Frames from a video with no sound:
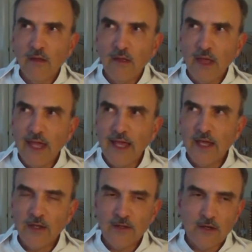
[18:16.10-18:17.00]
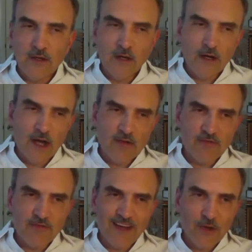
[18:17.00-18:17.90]
And I
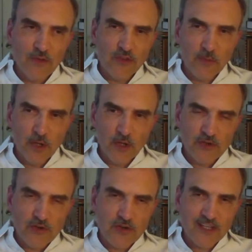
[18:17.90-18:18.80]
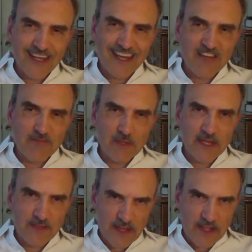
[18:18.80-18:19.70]
found that the military gave
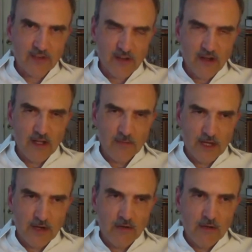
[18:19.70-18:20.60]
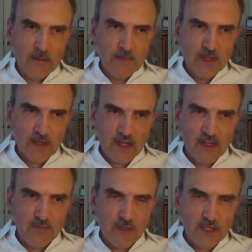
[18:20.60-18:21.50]
me, at that time now,
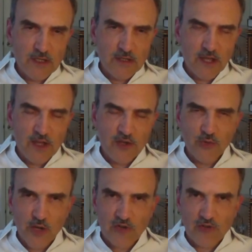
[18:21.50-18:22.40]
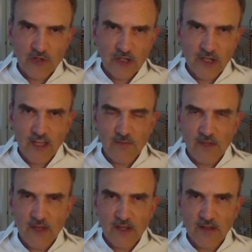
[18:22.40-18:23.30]
gave me a direction and gave
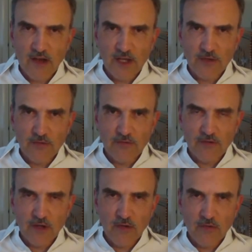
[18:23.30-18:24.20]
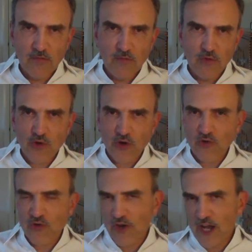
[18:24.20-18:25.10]
me that kind of
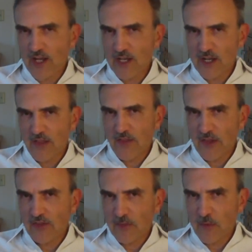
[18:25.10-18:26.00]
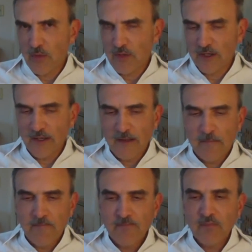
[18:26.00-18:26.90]
structure that I needed at the moment.
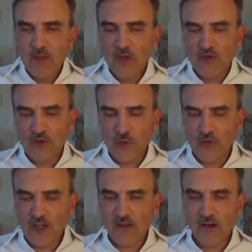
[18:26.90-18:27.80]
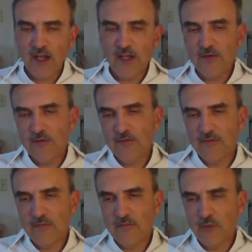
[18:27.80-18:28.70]
So it was that kind
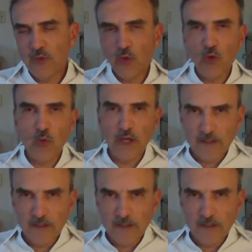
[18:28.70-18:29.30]
of doorway.